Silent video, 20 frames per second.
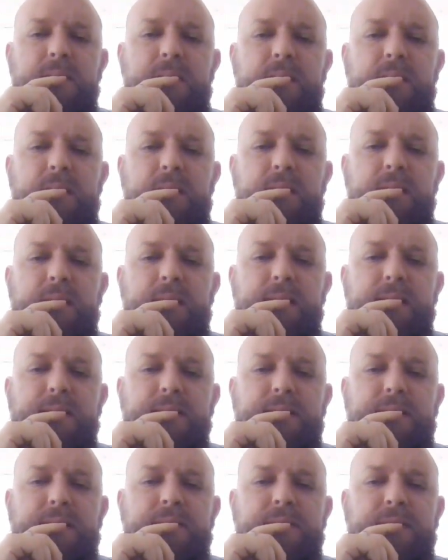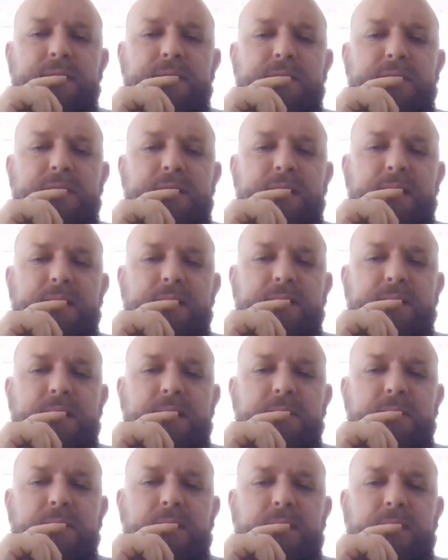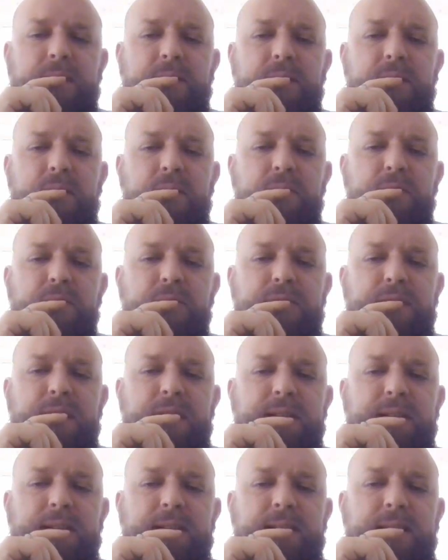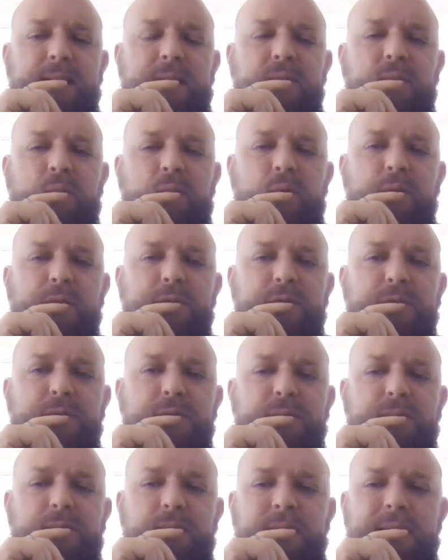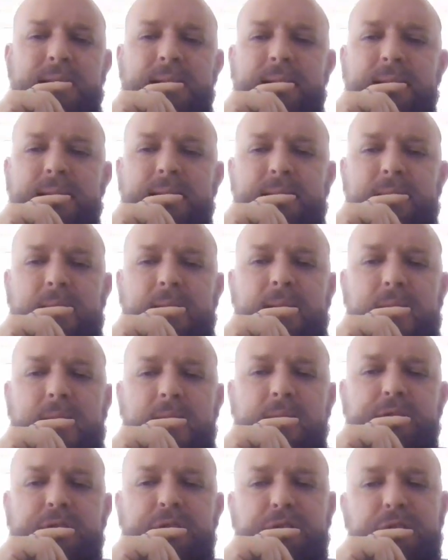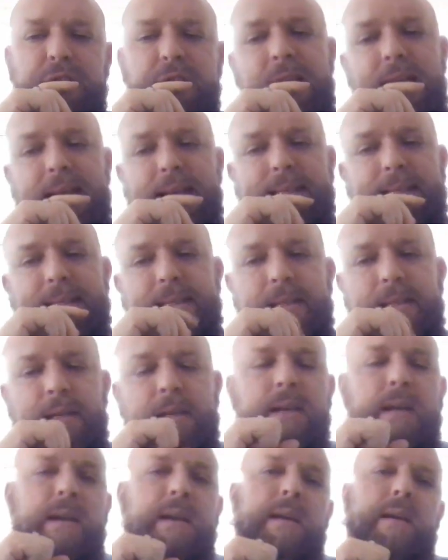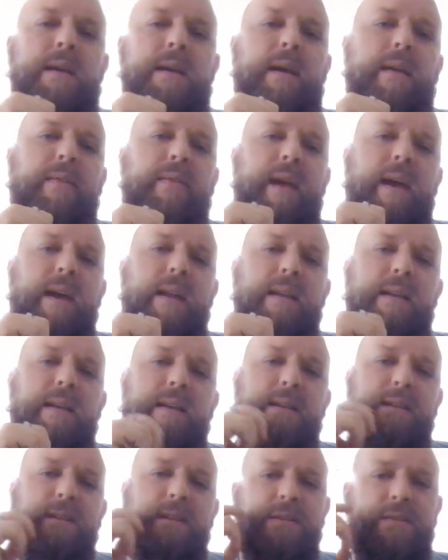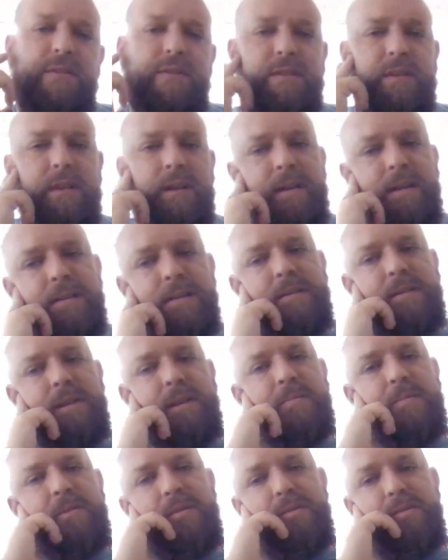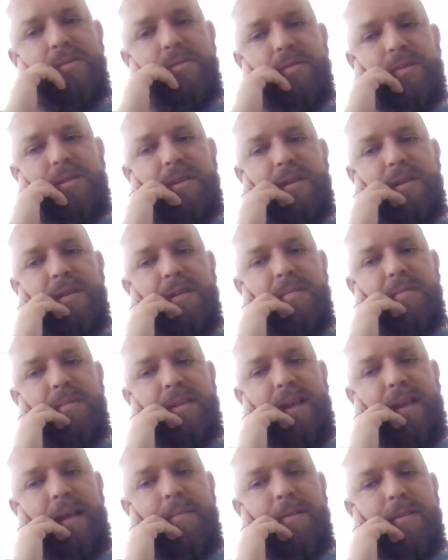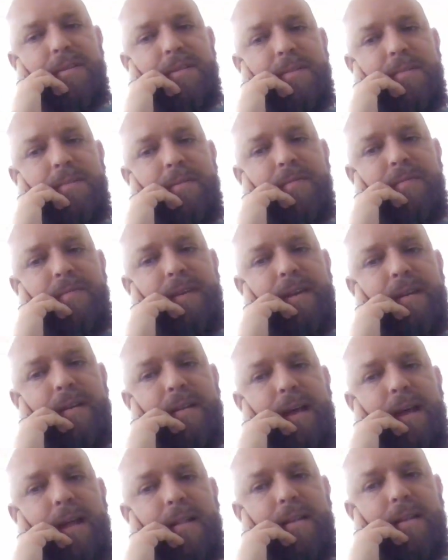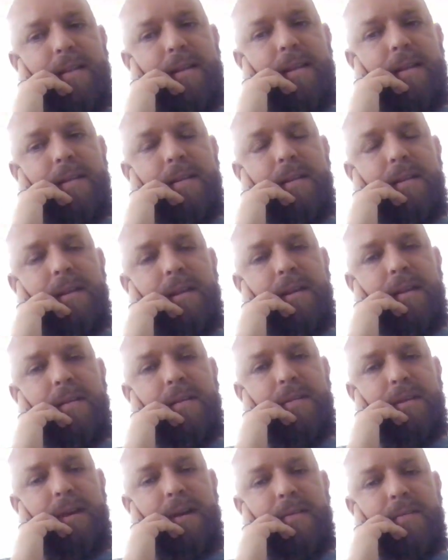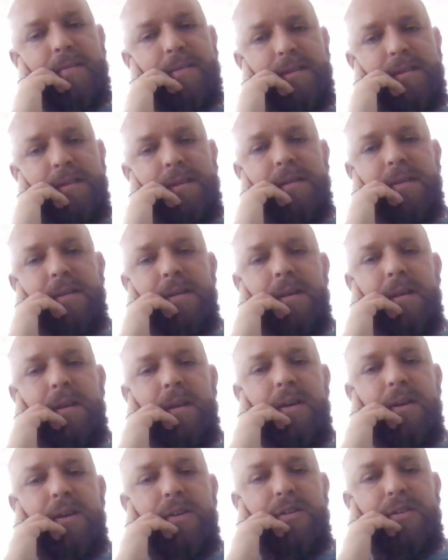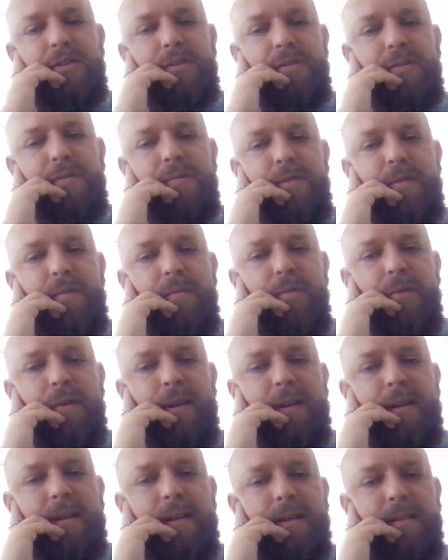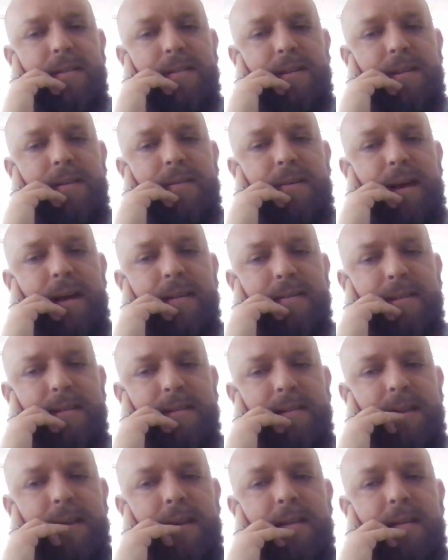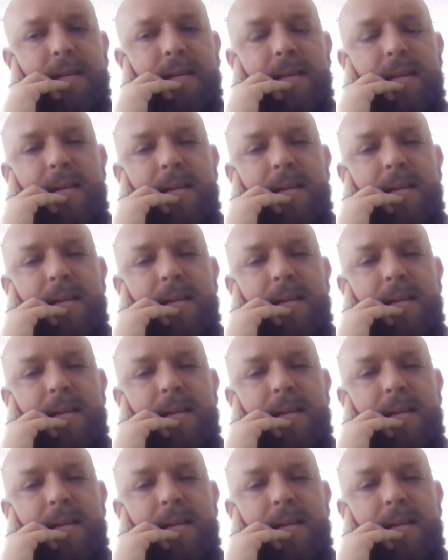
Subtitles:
There is a deficient enzyme called homogentisate 1,2-dioxygenase, and that is an enzyme used in the metabolism of phenylalanine and tyrosine to fumarate and acetoacetate.